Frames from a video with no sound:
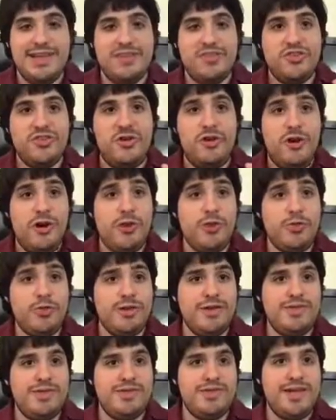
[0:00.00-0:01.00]
So all
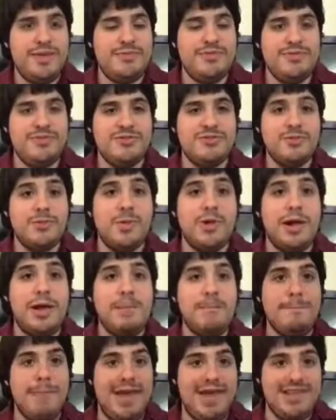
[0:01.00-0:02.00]
three of these episodes were
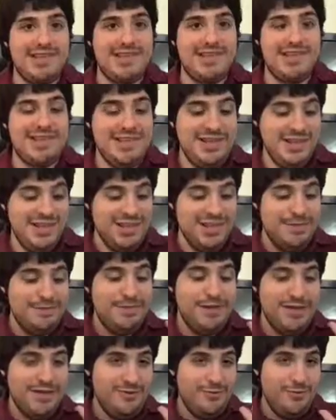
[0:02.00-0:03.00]
amazing.
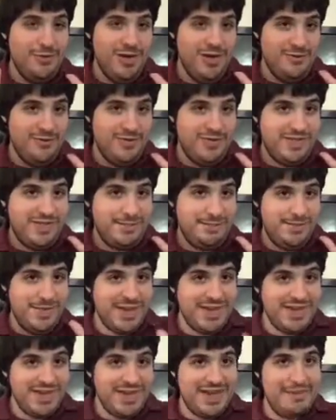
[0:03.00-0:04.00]
But what was the
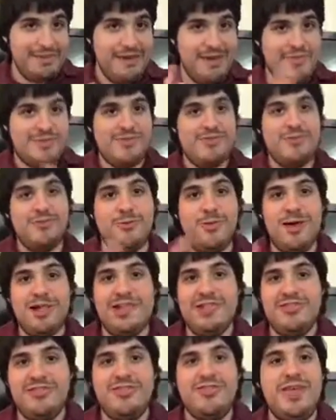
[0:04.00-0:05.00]
big thing about episode one
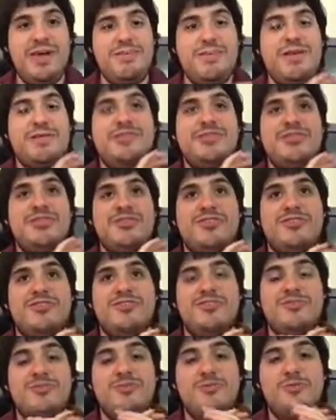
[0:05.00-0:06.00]
and two that made me
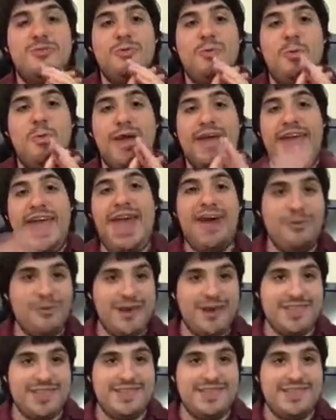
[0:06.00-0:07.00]
just can't
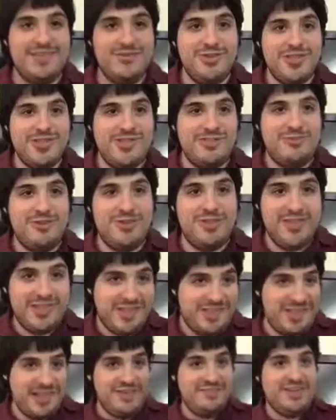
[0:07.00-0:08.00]
wait to see where the
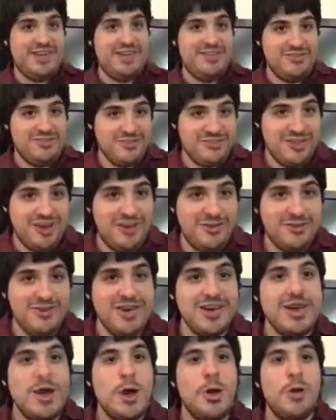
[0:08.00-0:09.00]
Saint of Killers
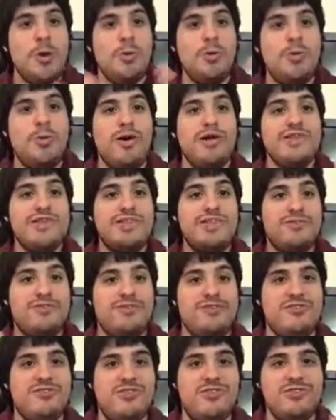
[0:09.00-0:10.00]
go was the
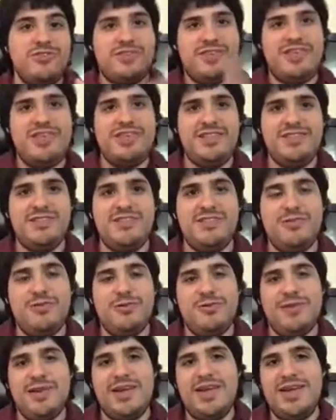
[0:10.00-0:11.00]
first two scenes
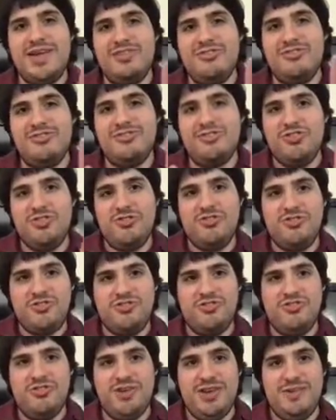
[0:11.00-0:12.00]
where we get
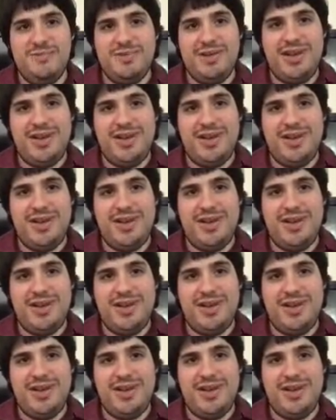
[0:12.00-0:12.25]
introduced to him,